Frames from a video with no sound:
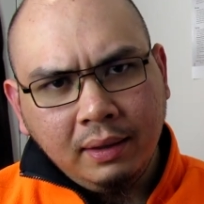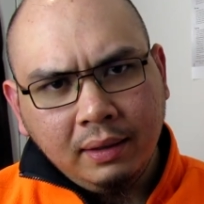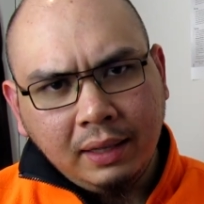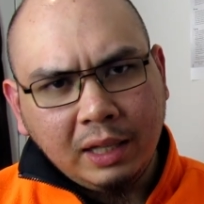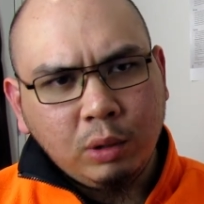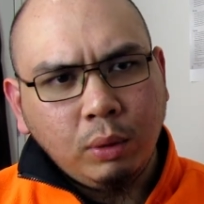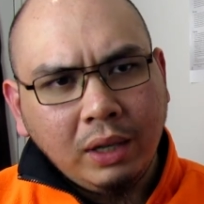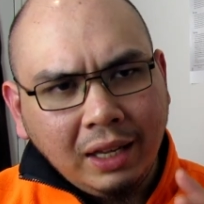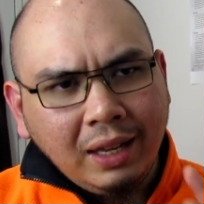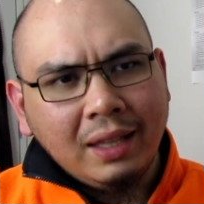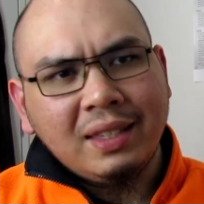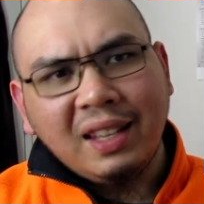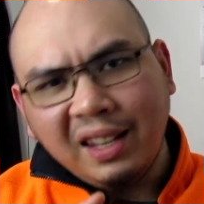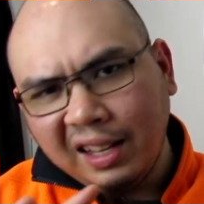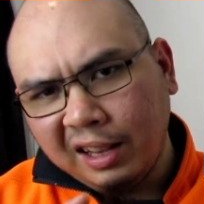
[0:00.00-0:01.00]
That's when he
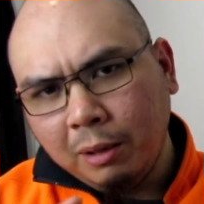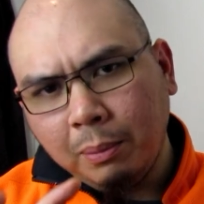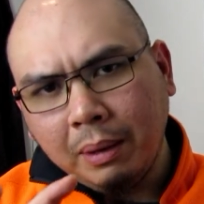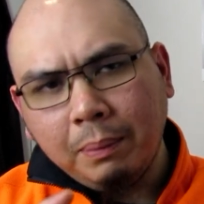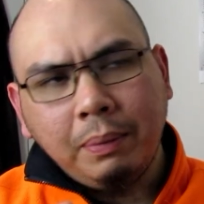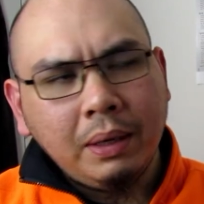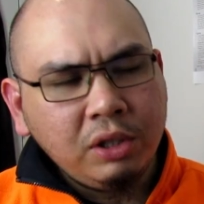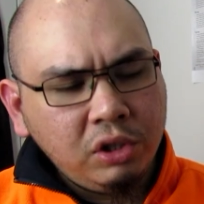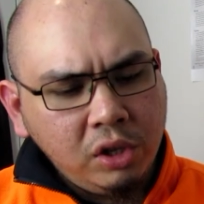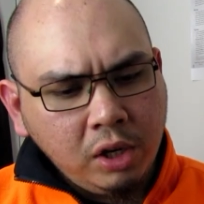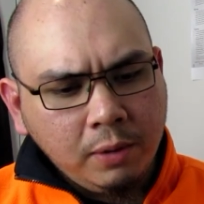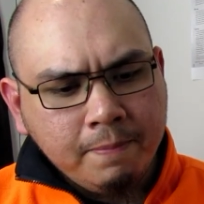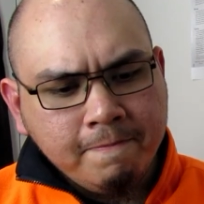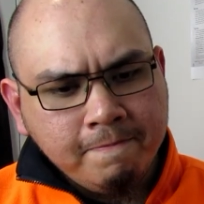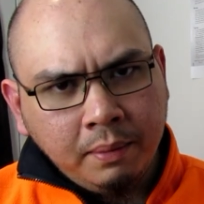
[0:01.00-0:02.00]
gets a little bit punchier.